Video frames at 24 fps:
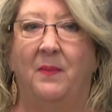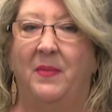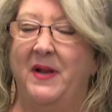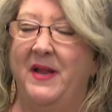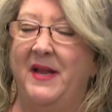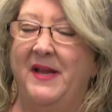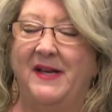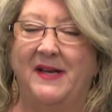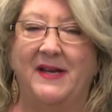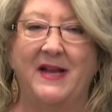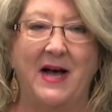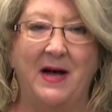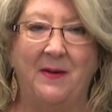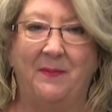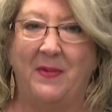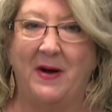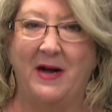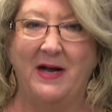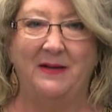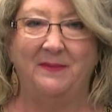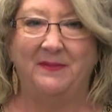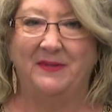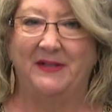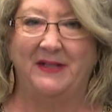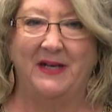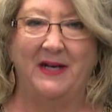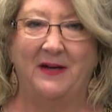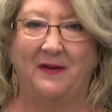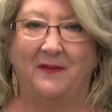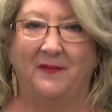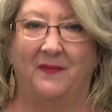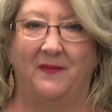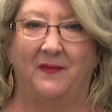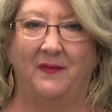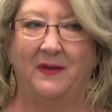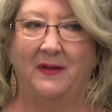But he's not by
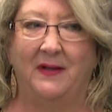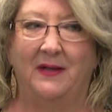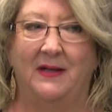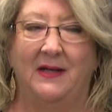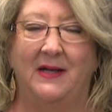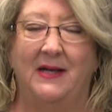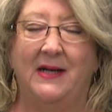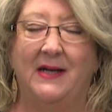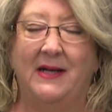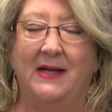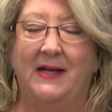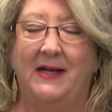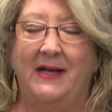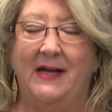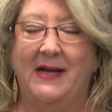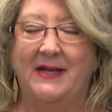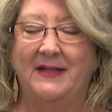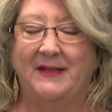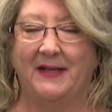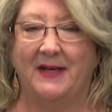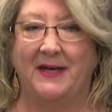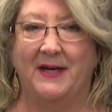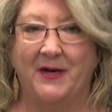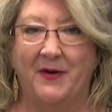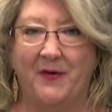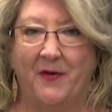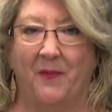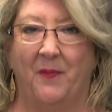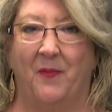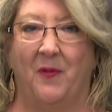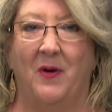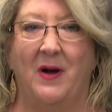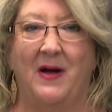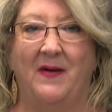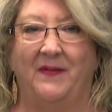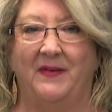himself. He has a
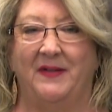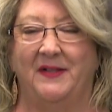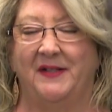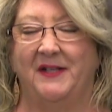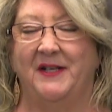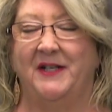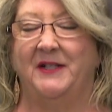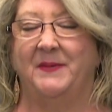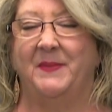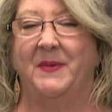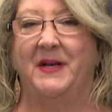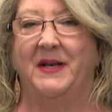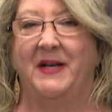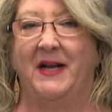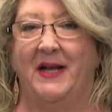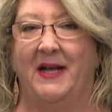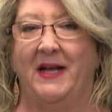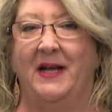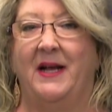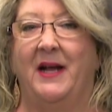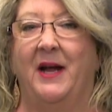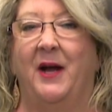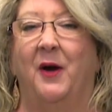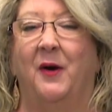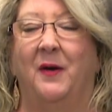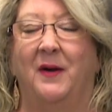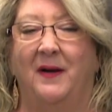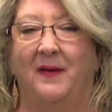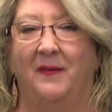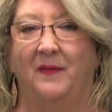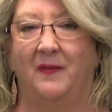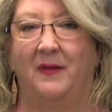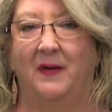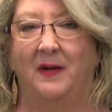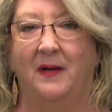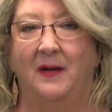hundred prophets he's been taking care
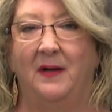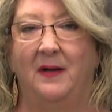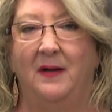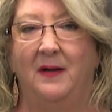of.